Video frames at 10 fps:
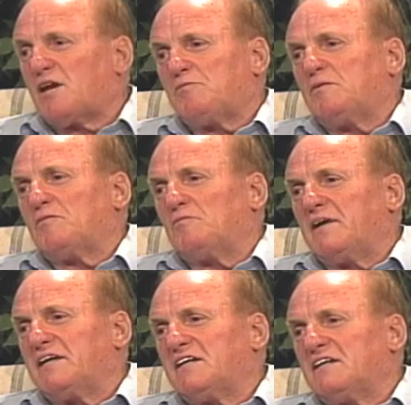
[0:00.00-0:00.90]
of people
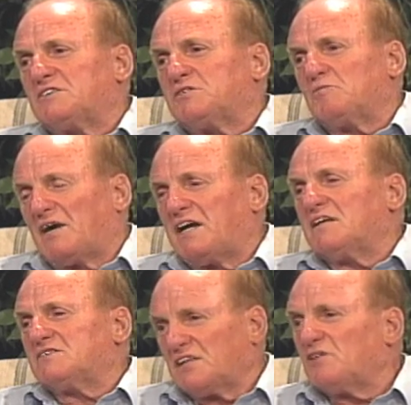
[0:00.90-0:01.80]
make is to buy
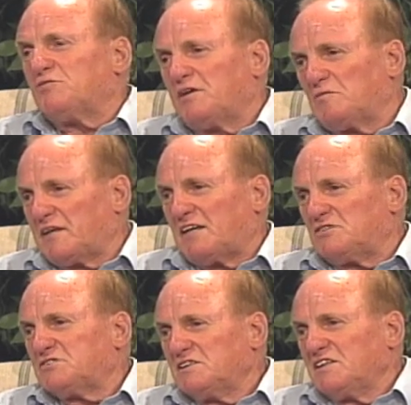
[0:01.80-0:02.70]
a single-family
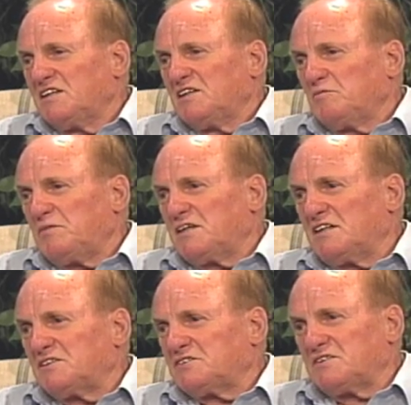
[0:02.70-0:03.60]
house,
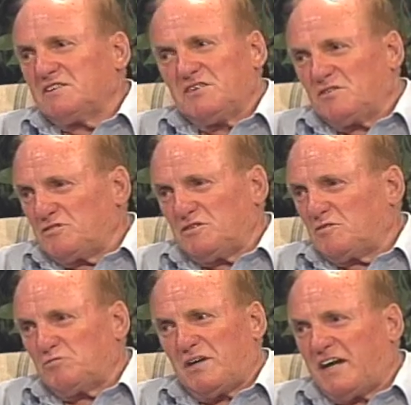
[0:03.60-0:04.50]
because you're
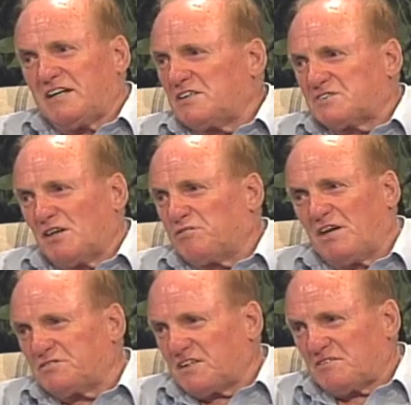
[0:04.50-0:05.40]
hanging yourself
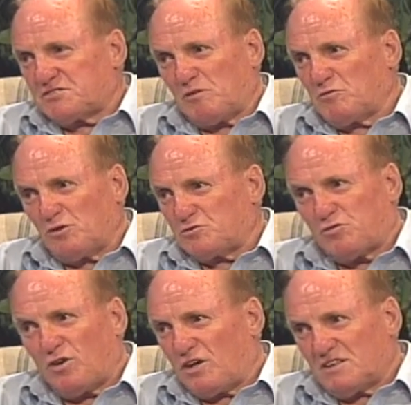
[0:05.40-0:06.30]
out there. If something goes
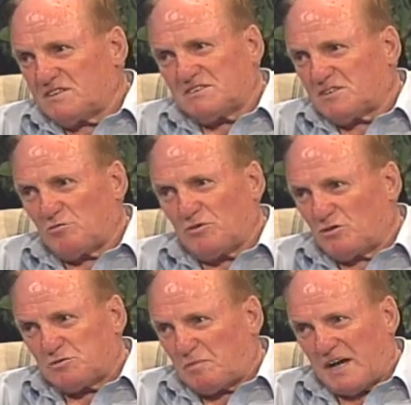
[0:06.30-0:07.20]
wrong, something
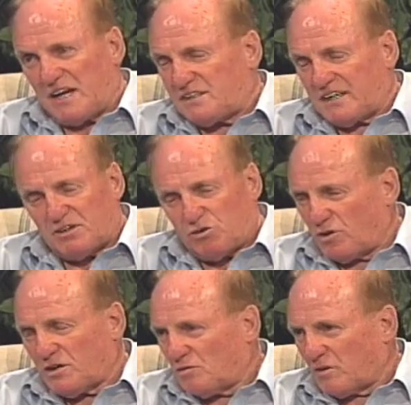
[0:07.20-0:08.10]
goes bad, you get
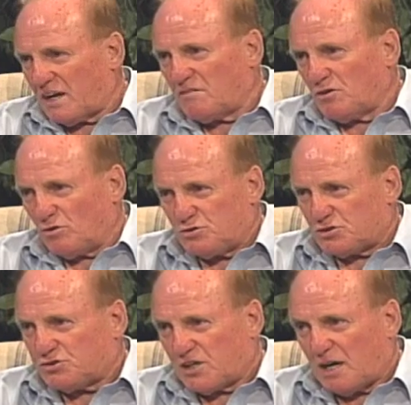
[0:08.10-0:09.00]
hurt or whatever, lose your
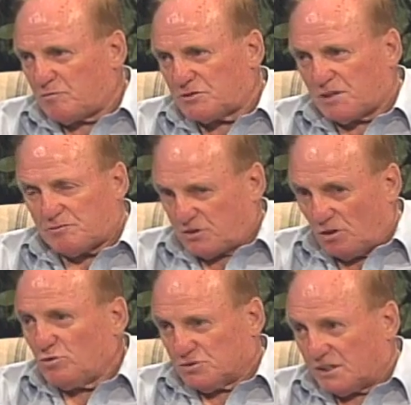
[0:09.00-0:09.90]
job or something, you're
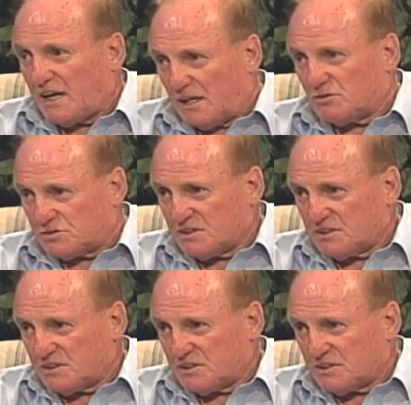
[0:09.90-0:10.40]
losing the house.